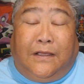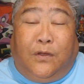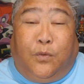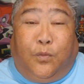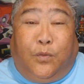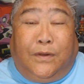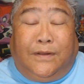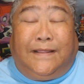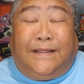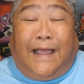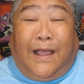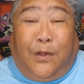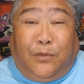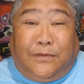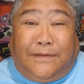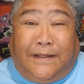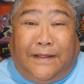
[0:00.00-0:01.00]

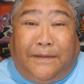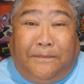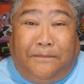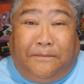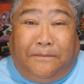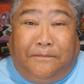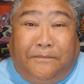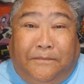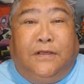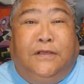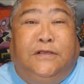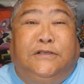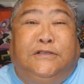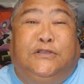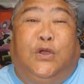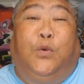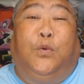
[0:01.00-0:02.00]
without them.
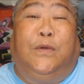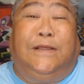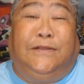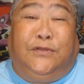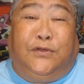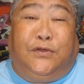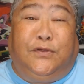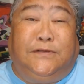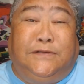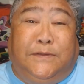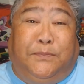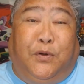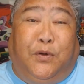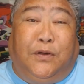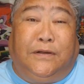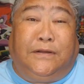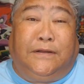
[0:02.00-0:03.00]
So we do
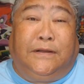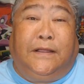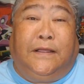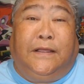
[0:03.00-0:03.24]
support